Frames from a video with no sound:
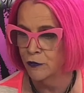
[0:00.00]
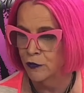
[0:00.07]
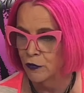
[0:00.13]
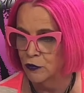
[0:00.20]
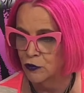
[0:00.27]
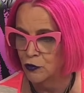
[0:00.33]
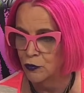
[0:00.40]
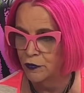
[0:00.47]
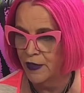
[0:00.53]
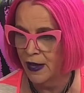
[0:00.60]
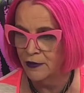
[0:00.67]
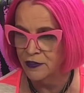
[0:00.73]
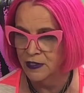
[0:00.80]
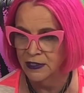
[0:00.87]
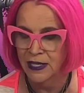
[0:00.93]
for the
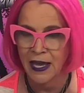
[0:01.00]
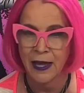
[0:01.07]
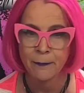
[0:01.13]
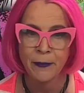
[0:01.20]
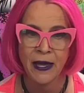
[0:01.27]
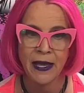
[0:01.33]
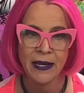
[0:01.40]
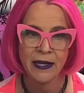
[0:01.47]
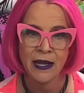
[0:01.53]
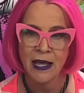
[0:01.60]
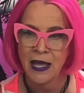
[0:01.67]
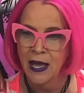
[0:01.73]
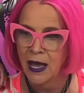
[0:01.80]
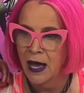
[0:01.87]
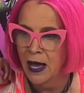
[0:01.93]
2000 campaign.
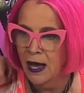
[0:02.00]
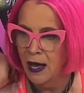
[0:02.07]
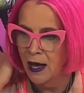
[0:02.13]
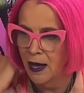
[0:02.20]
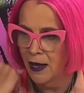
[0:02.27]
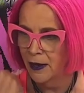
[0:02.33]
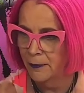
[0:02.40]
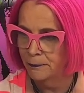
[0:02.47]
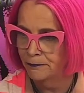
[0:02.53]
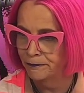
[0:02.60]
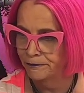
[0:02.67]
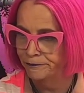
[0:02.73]
Now,